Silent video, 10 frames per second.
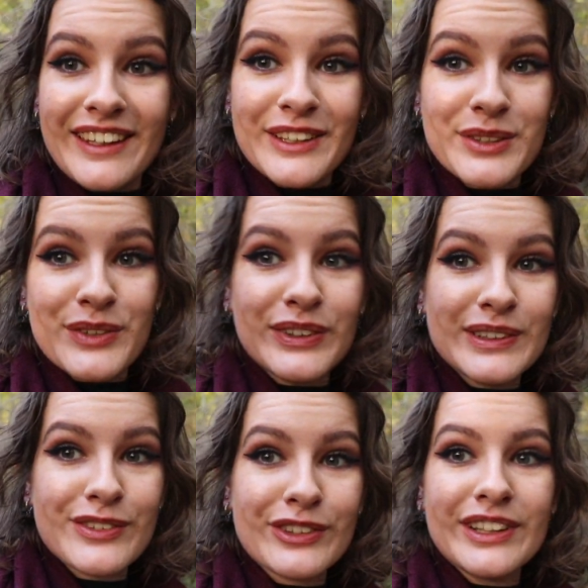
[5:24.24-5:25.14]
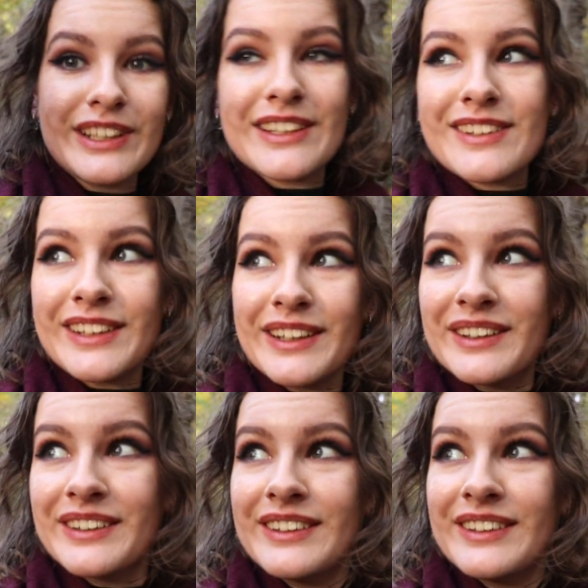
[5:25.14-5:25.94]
It does feel different in here today.